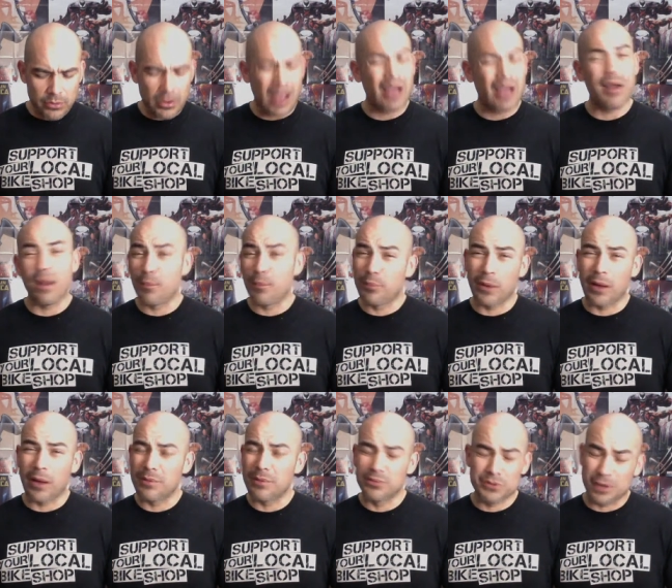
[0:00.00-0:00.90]

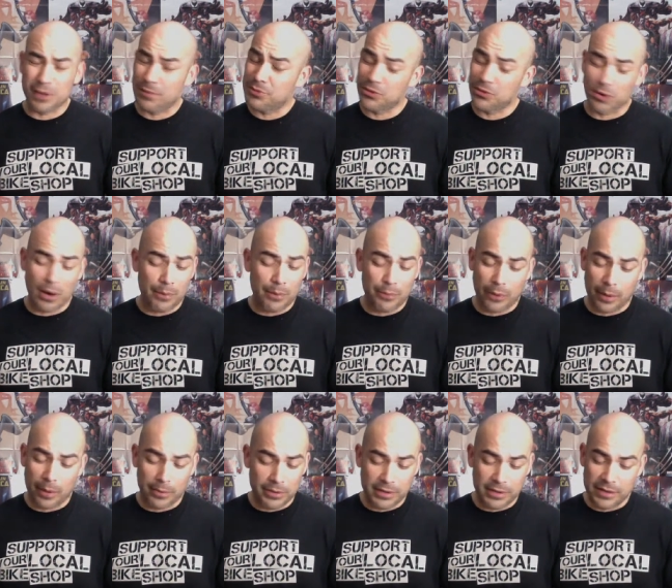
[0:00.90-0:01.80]
I'm sure
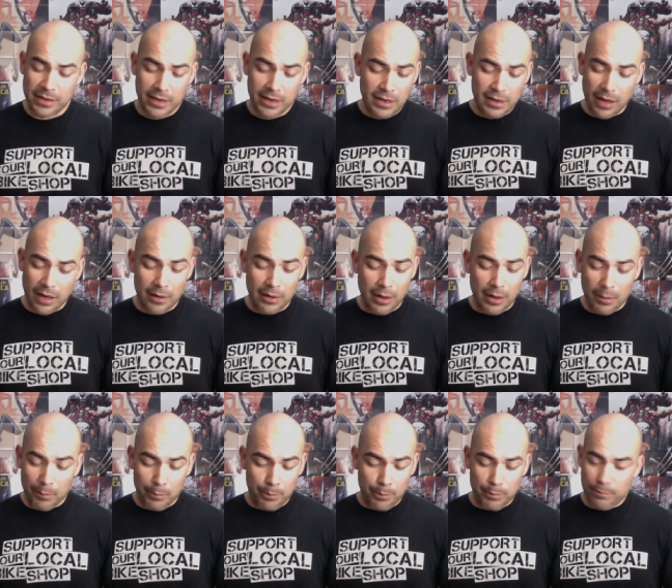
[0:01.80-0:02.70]
I
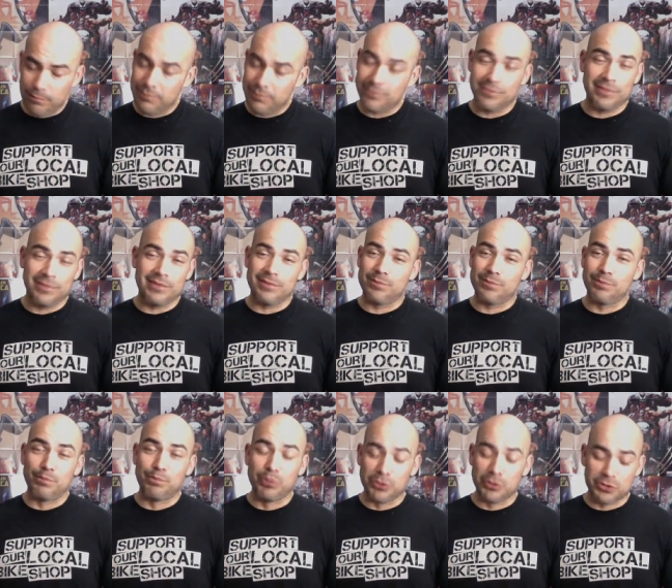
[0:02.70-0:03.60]

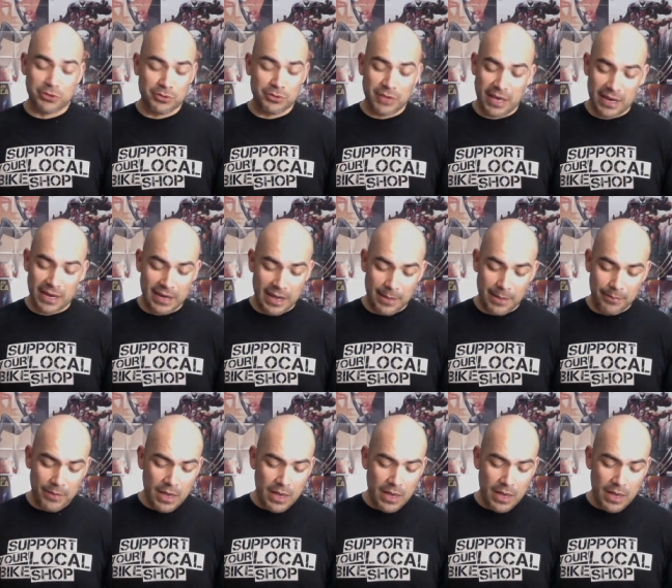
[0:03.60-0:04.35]
butchered that name.